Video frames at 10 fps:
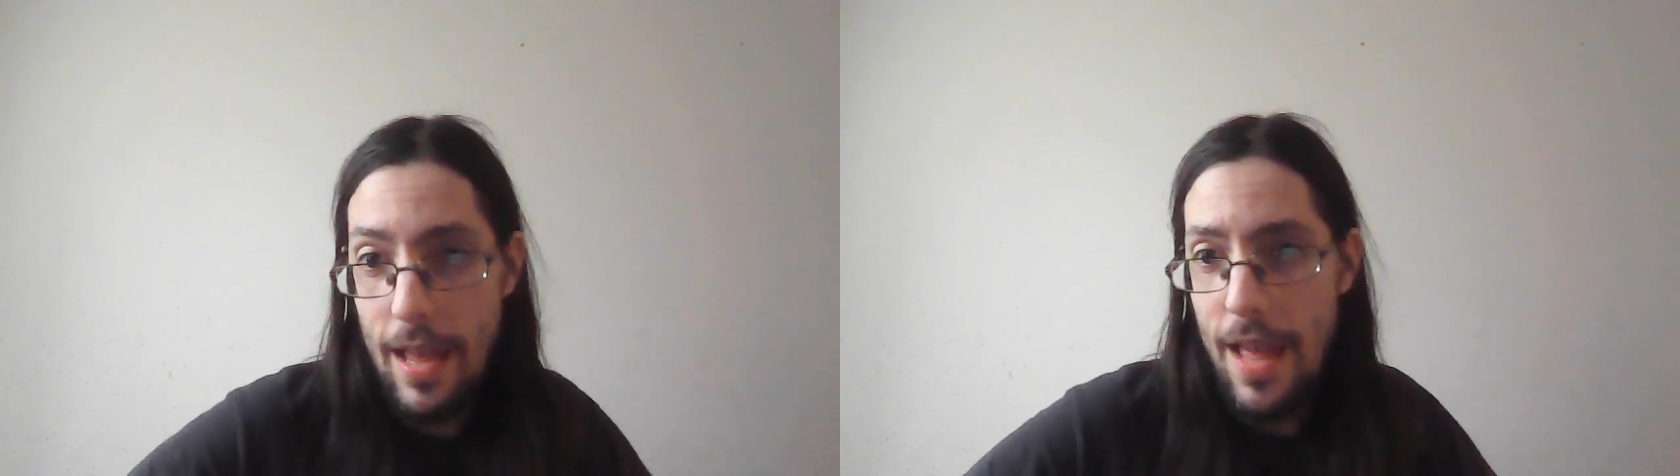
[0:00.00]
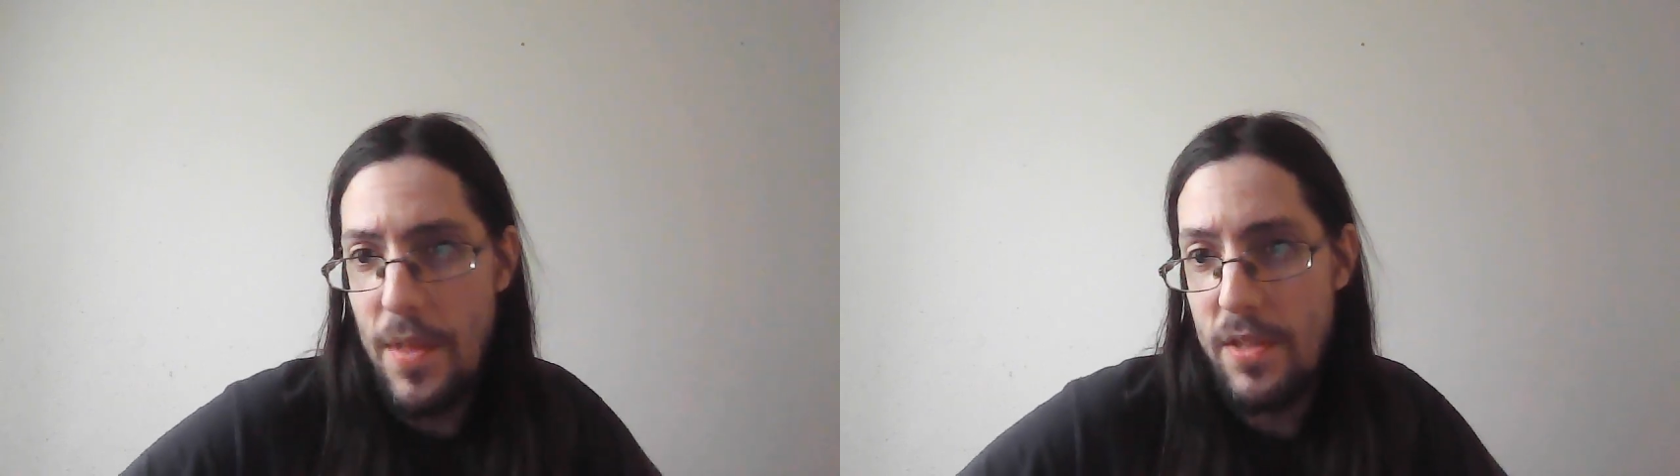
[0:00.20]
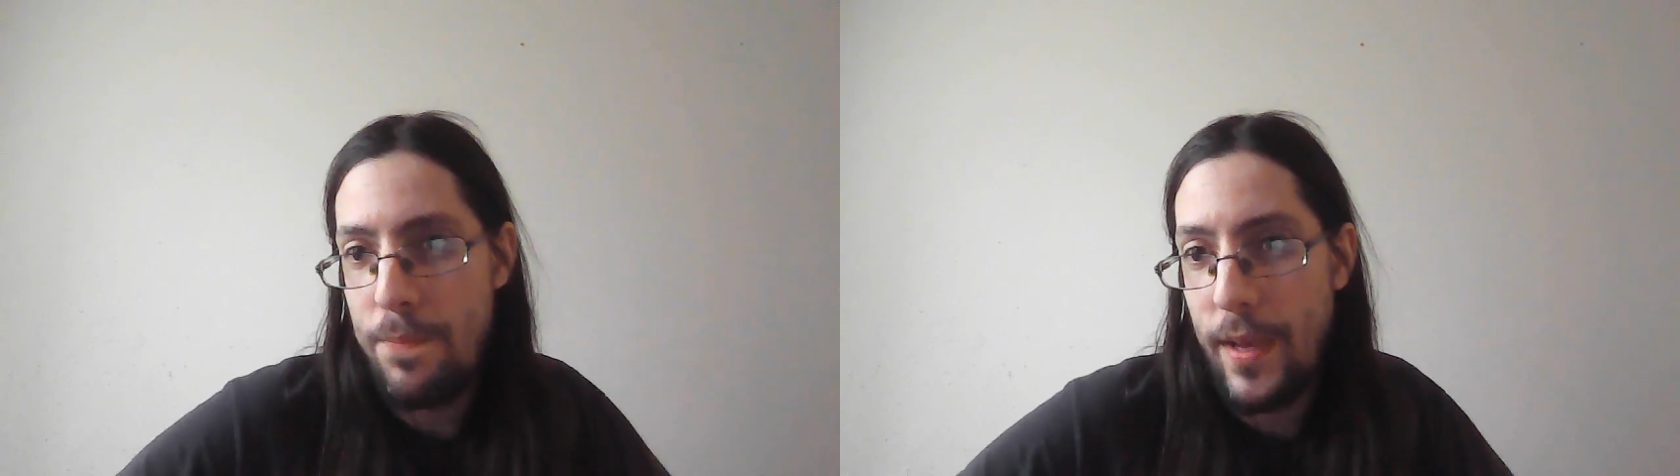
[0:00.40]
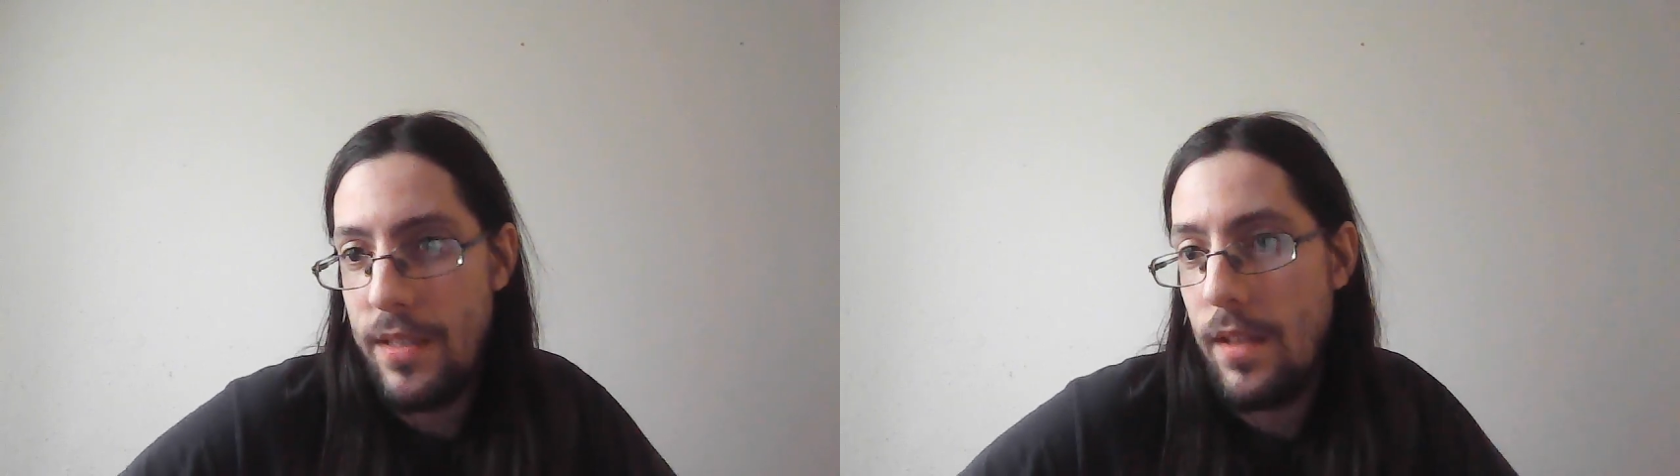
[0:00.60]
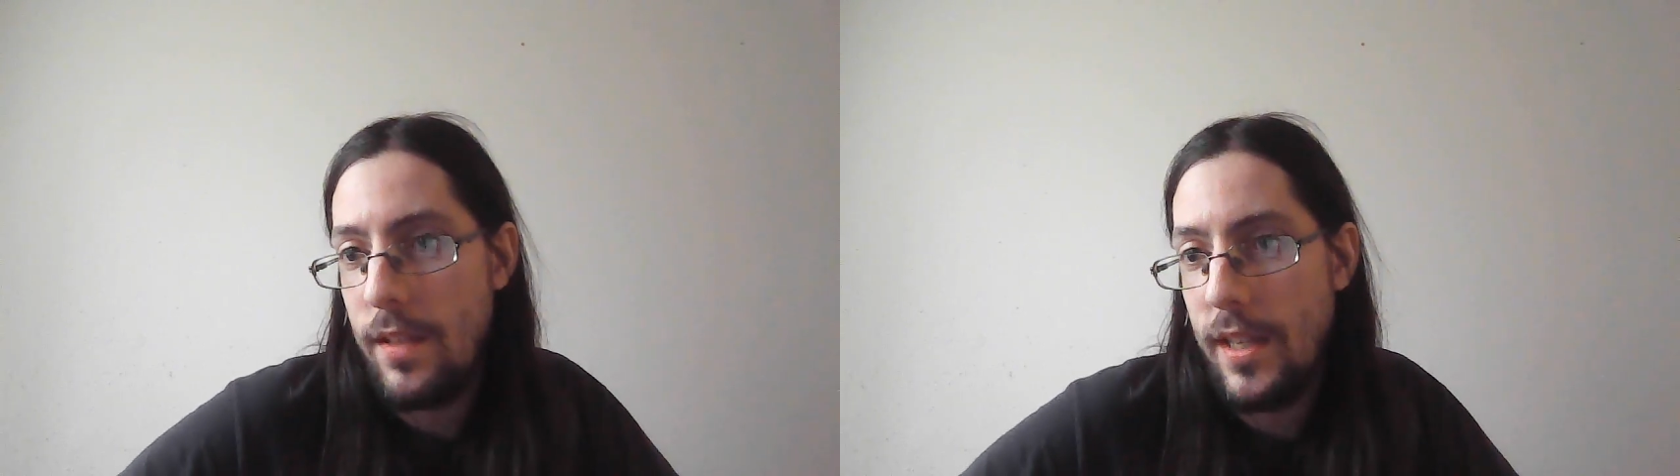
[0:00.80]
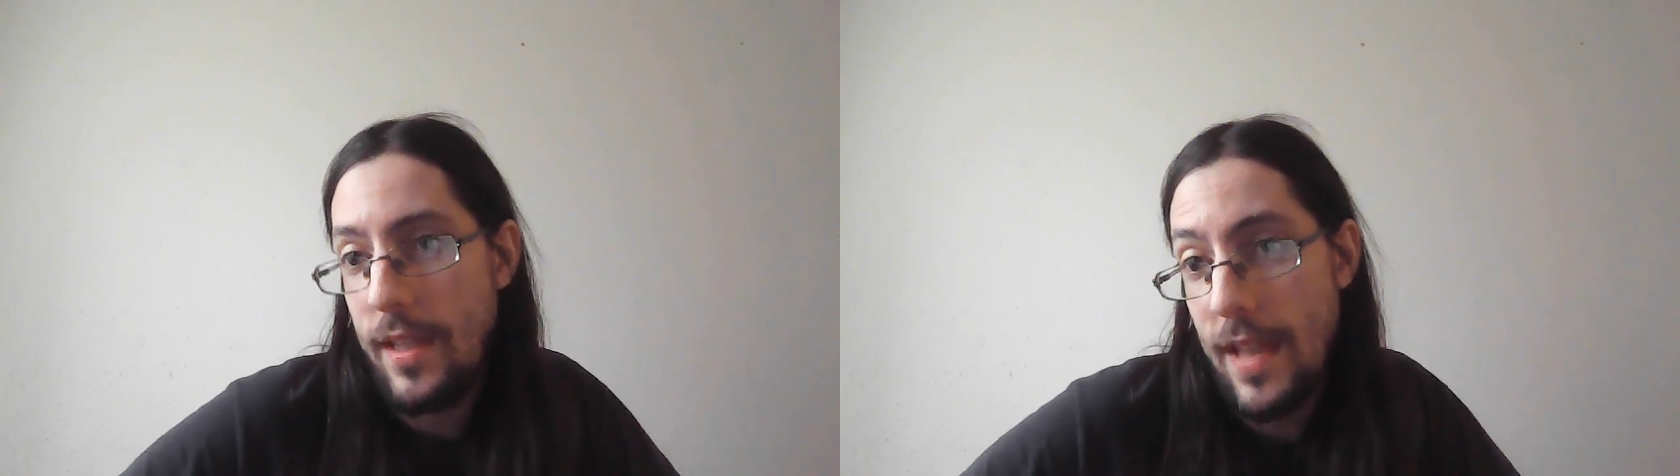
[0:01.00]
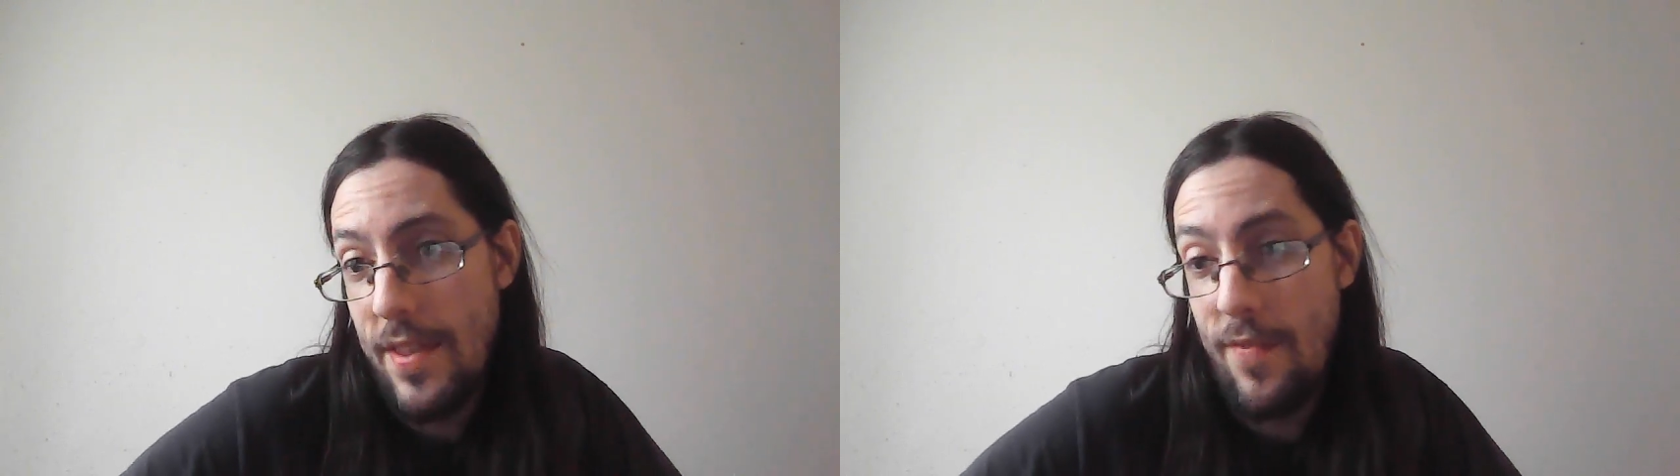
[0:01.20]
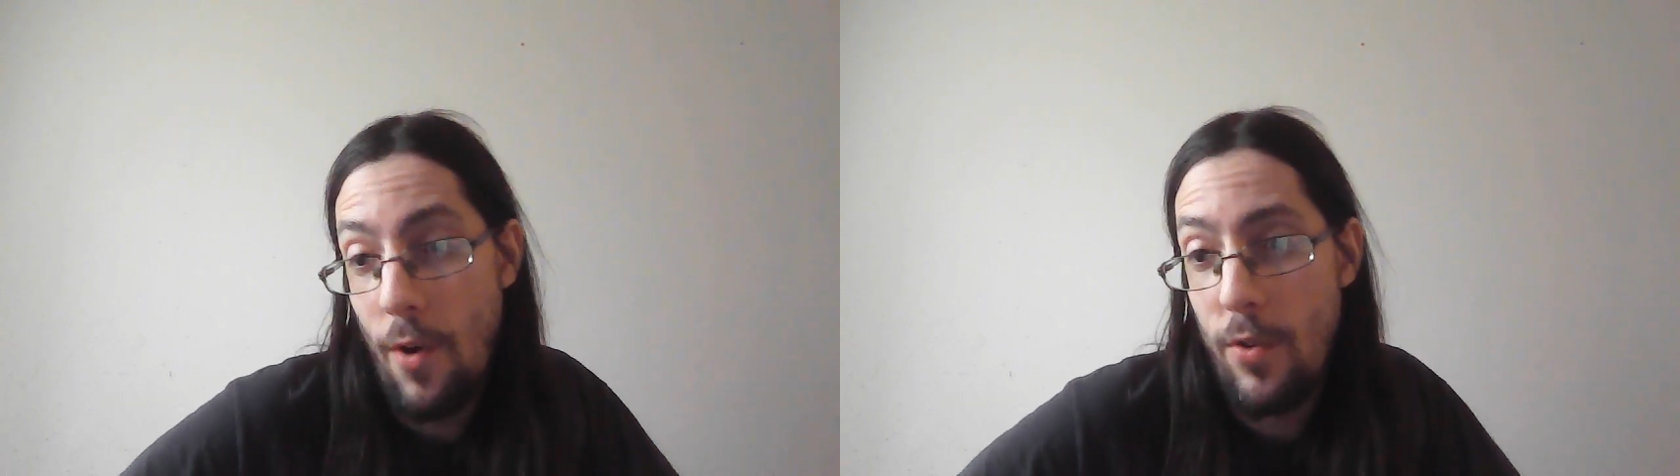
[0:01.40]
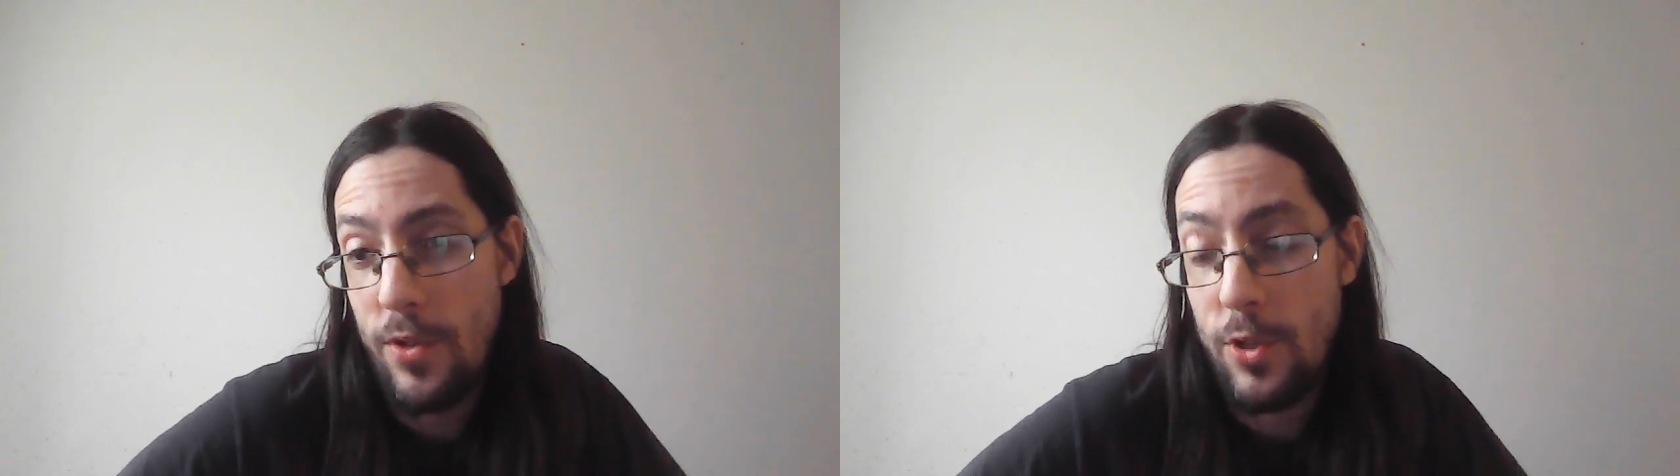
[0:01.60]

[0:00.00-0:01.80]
And that's basically as far as